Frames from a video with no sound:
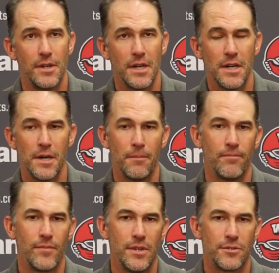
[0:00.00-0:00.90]

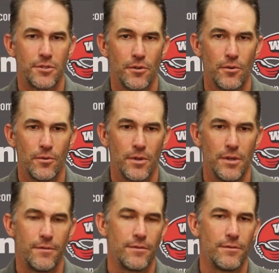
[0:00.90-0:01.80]
And so
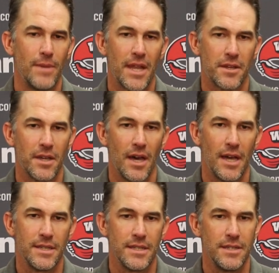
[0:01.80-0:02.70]
if
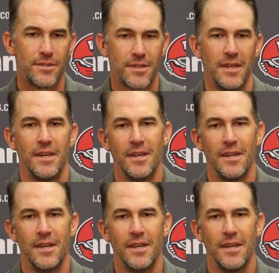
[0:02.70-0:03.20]
Malachi needs